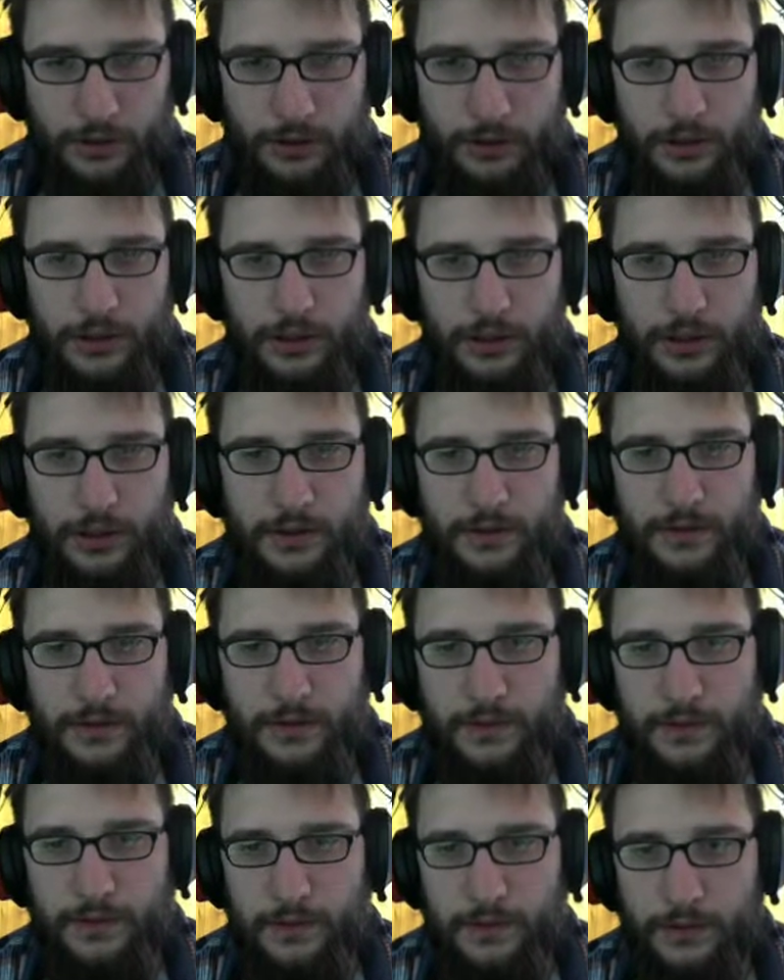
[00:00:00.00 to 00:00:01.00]

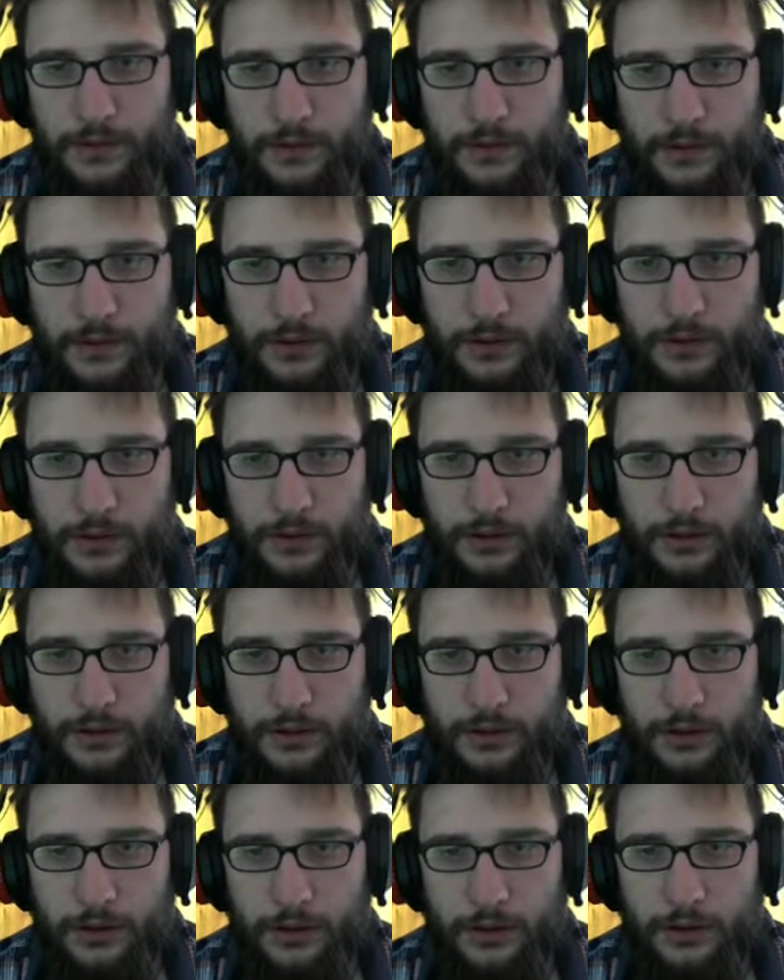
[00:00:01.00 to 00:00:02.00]
Let's...
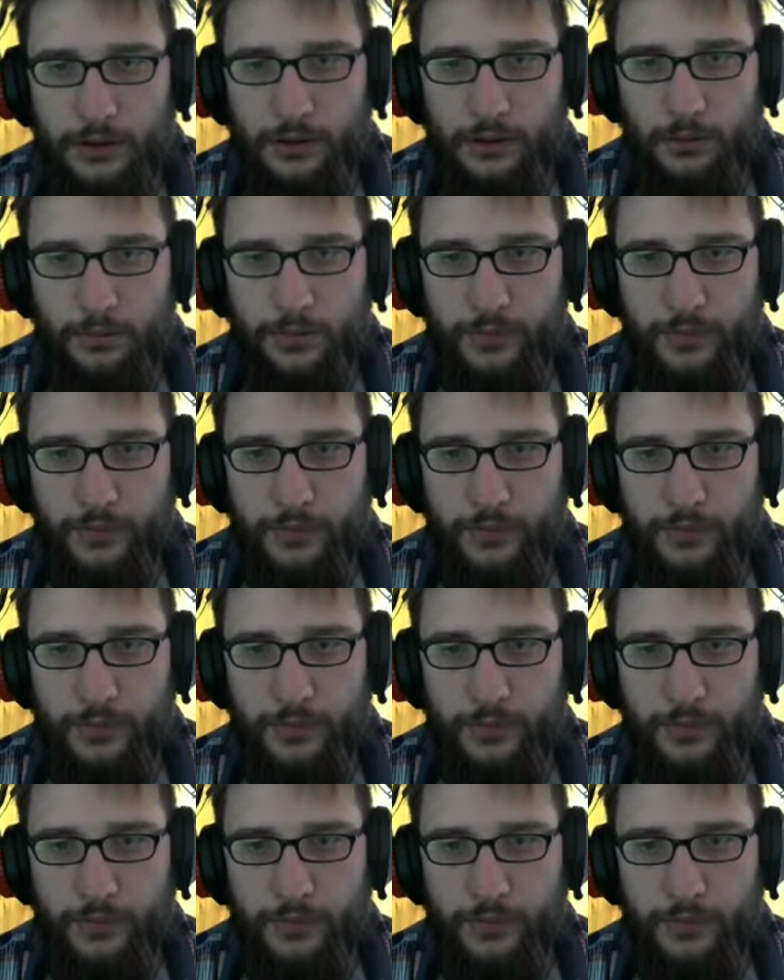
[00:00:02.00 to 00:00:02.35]
Nope.